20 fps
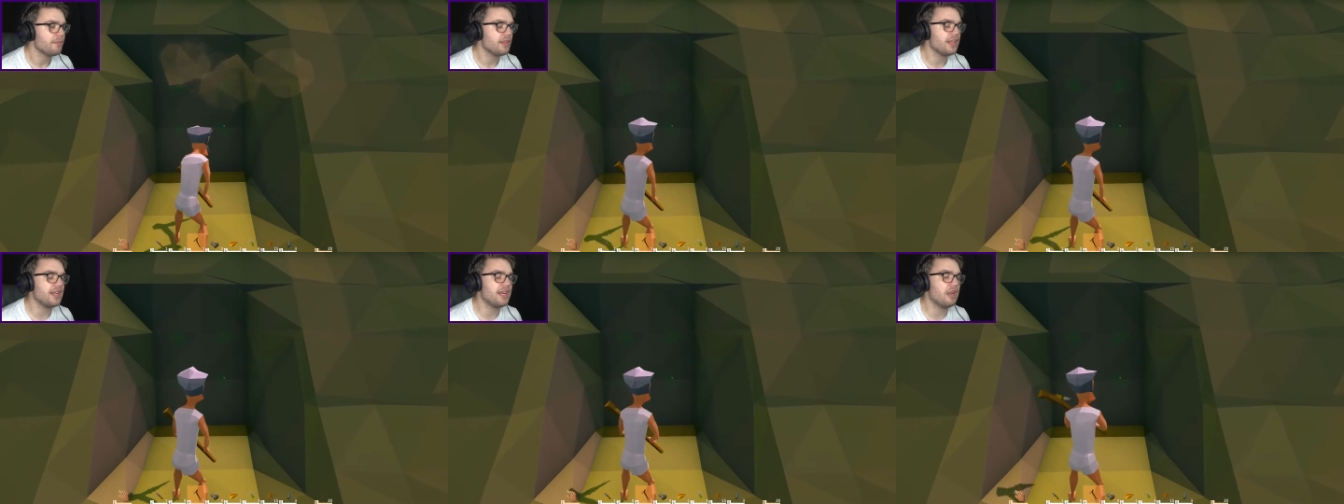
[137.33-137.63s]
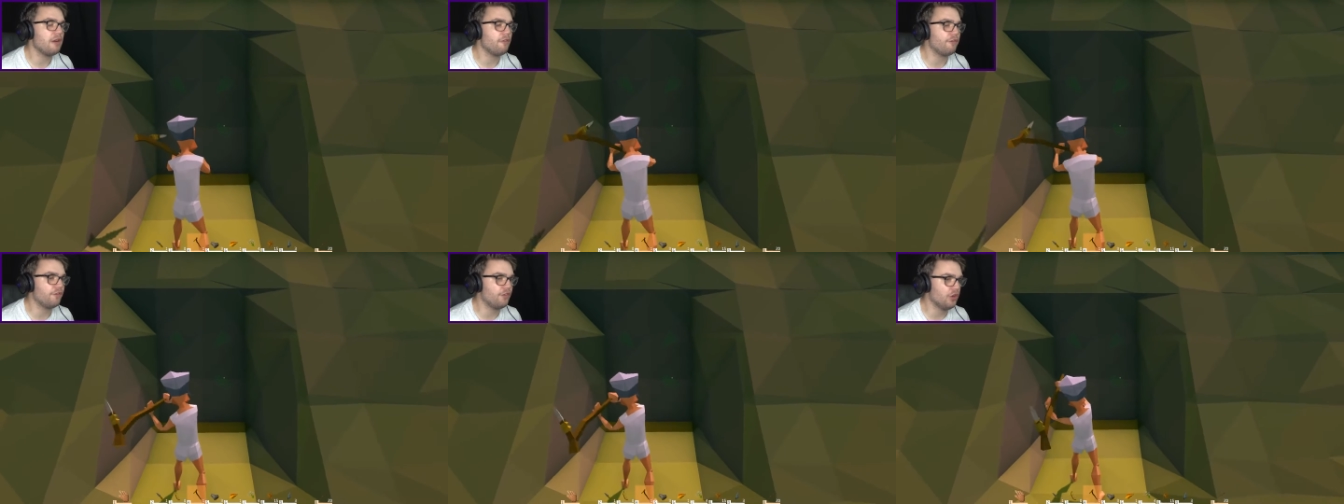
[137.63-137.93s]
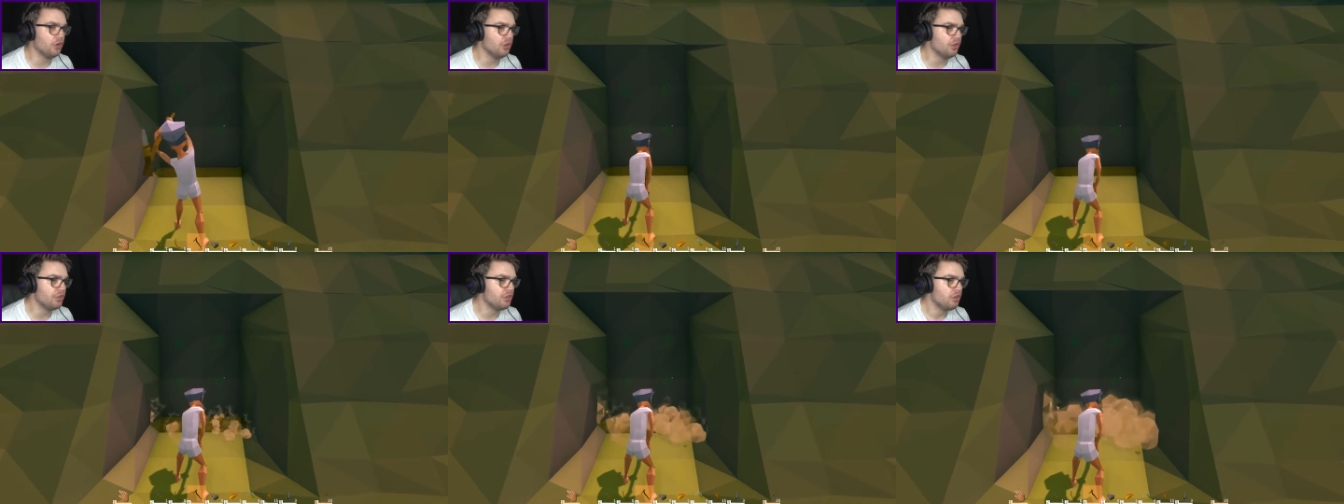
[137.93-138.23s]
You need
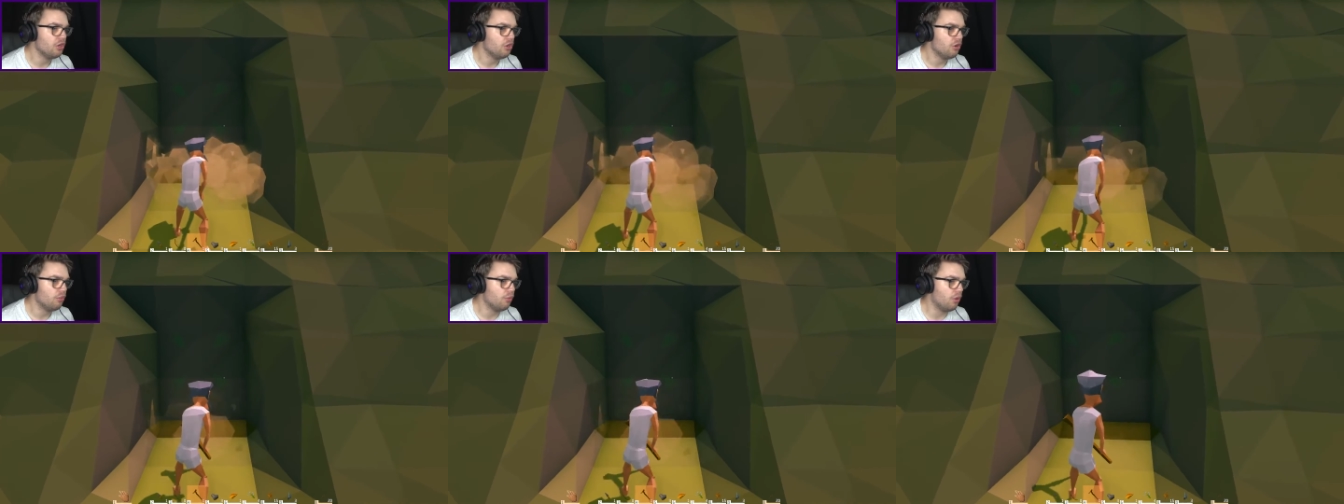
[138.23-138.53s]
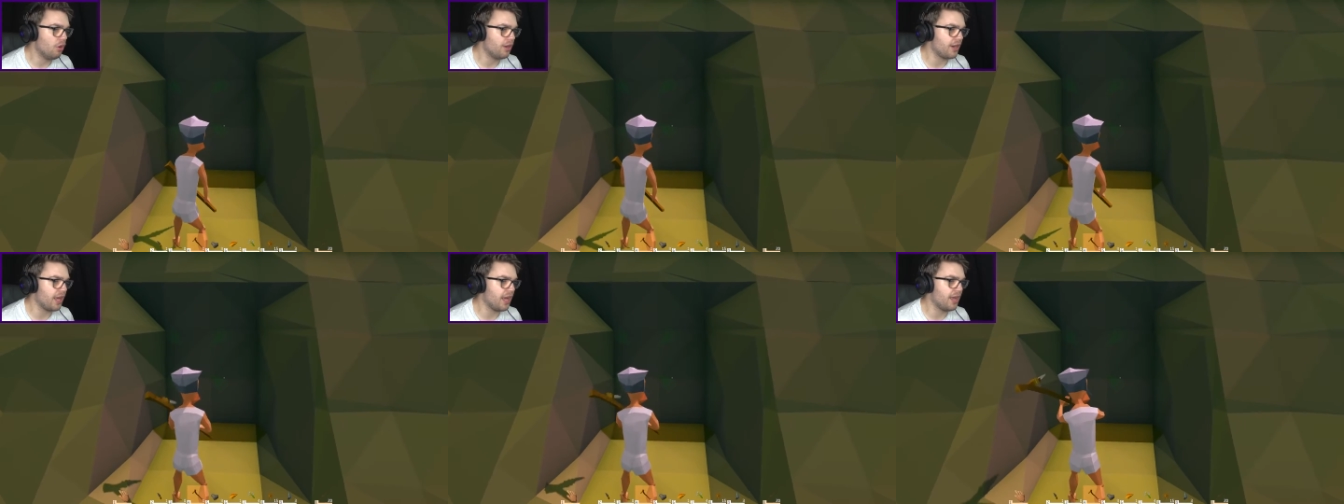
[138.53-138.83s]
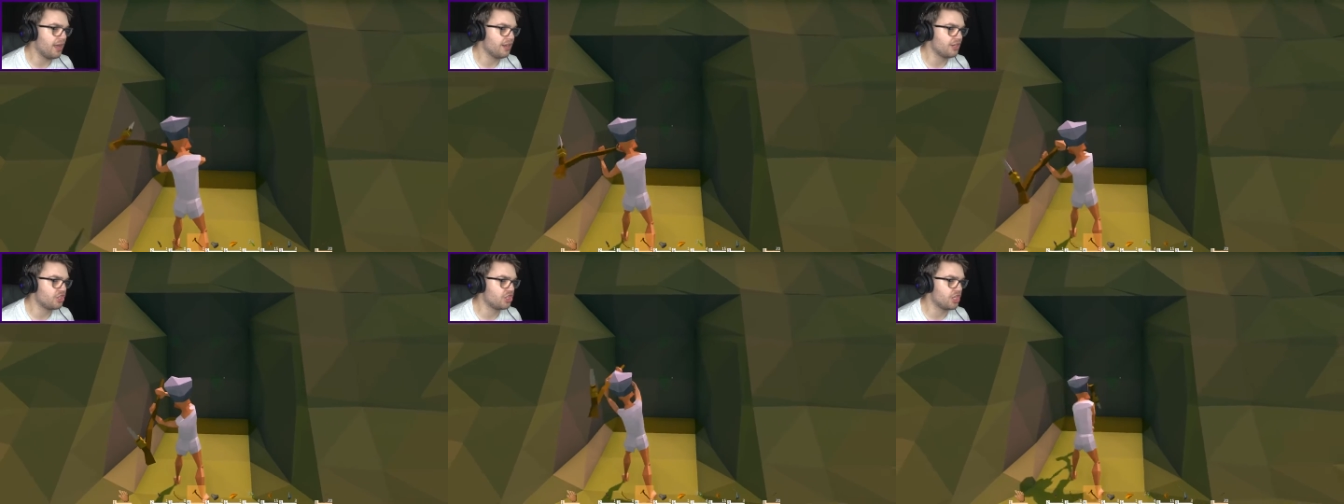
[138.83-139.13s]
food,
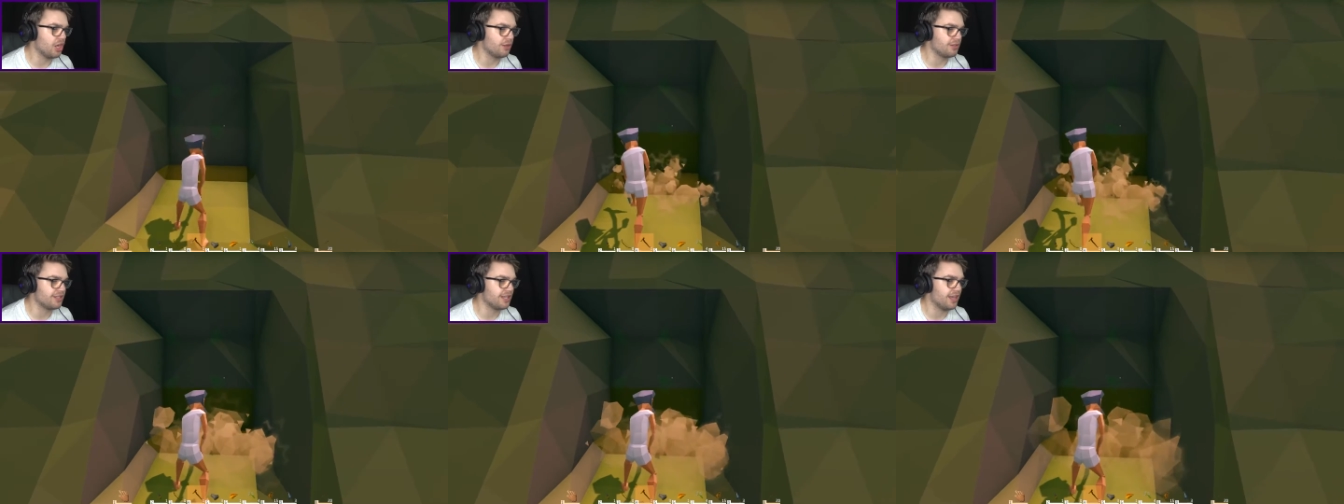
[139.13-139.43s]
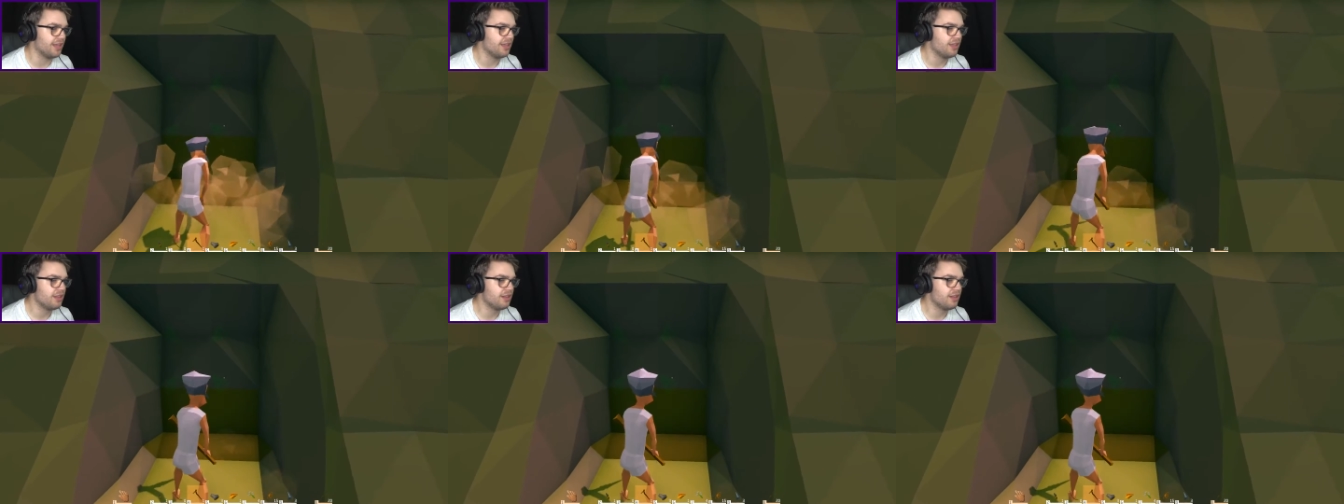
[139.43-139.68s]
water, and shelter.